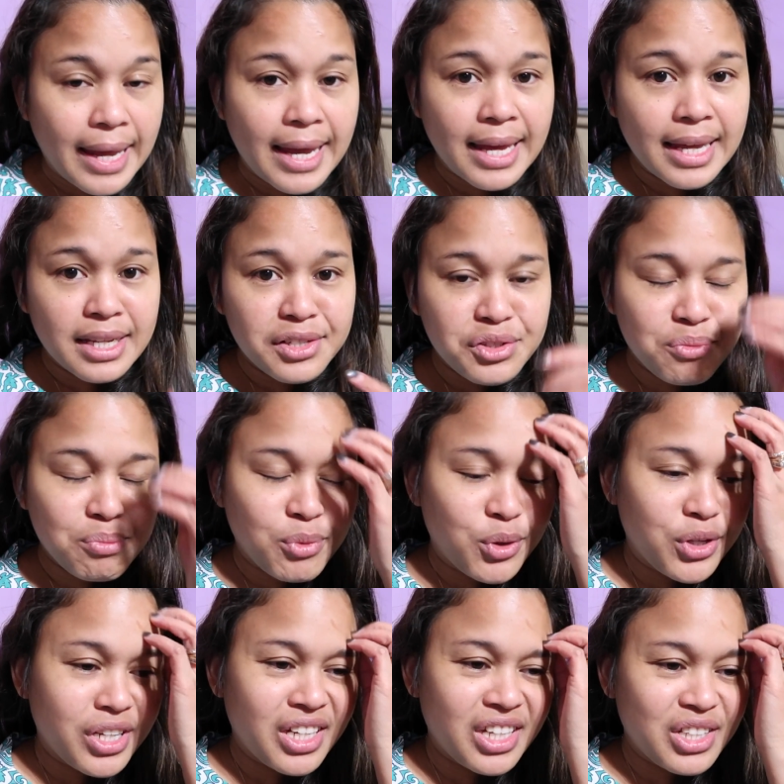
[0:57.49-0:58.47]
And this
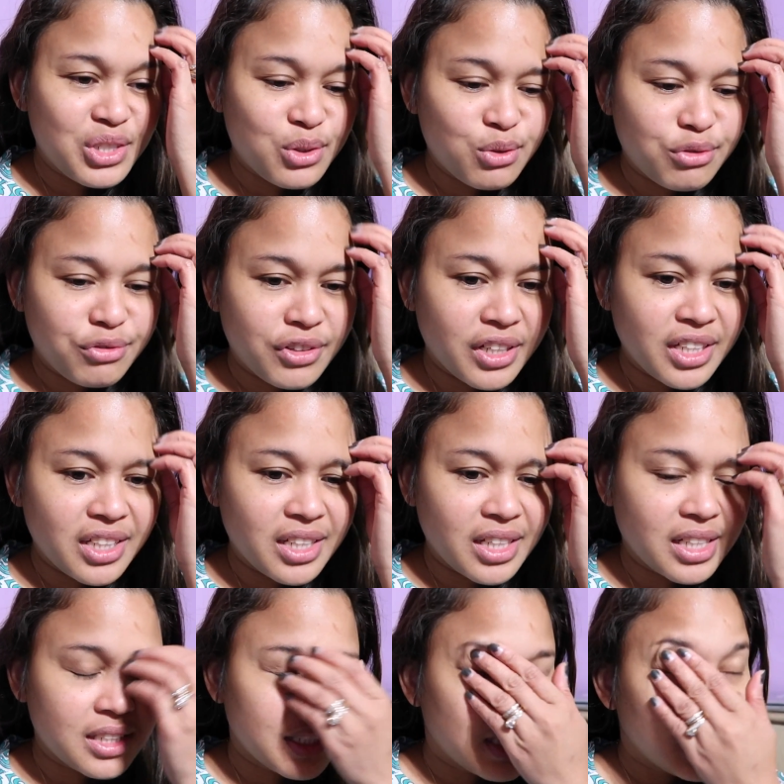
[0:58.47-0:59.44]
morning is so funny,
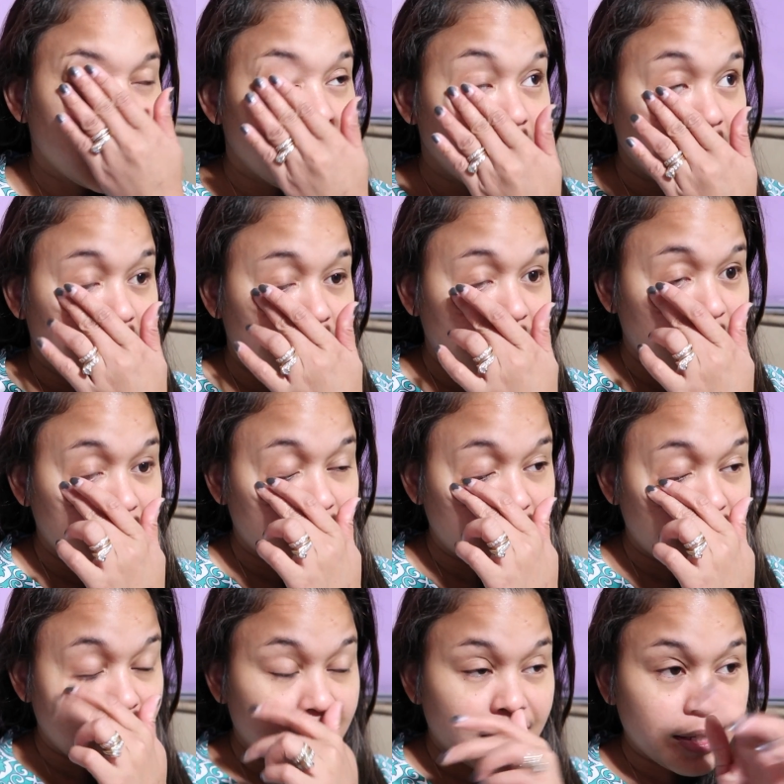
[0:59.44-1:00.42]
guys. And
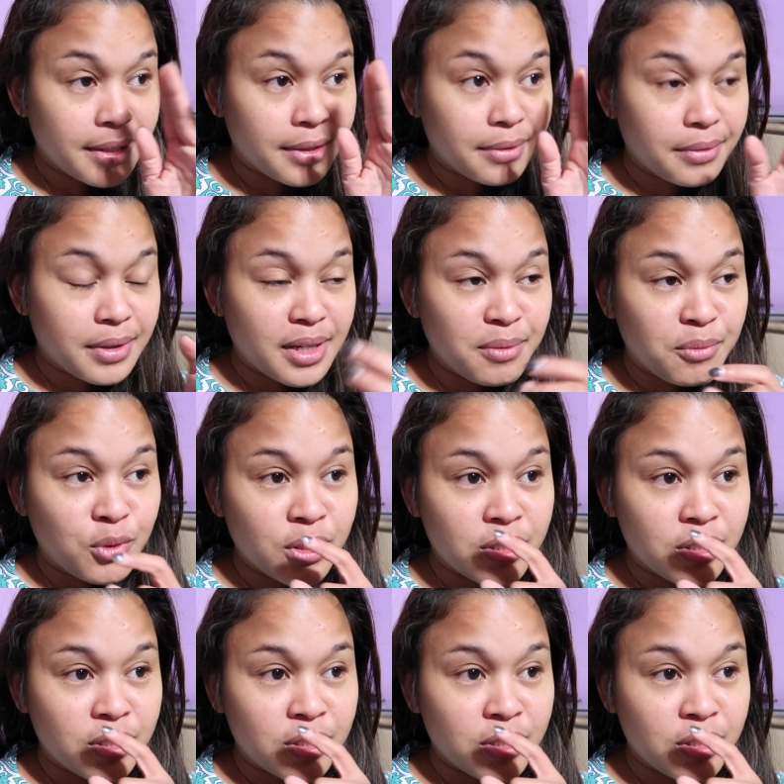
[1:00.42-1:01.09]
then I'm